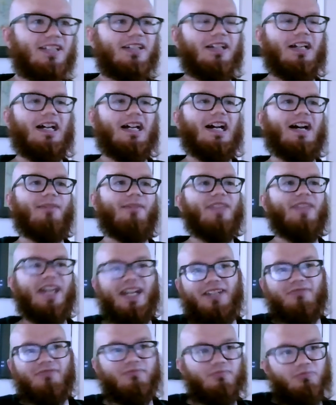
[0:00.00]

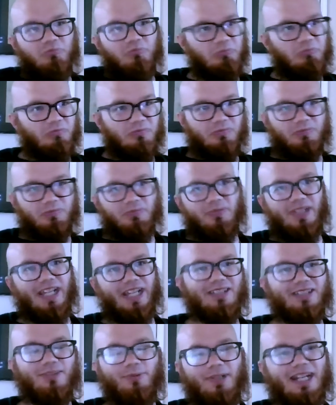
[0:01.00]
then
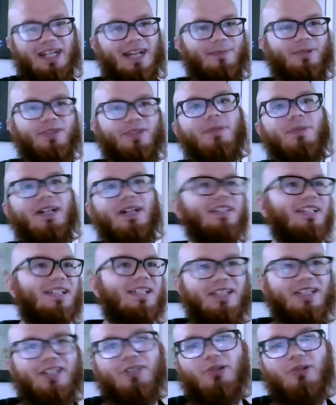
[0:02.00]
that's what happens. But
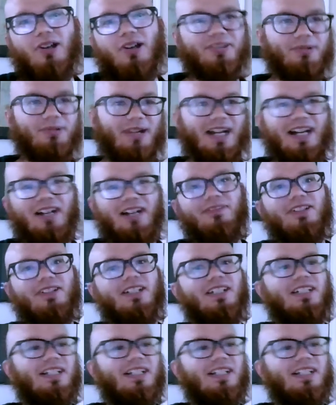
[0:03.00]
then you also have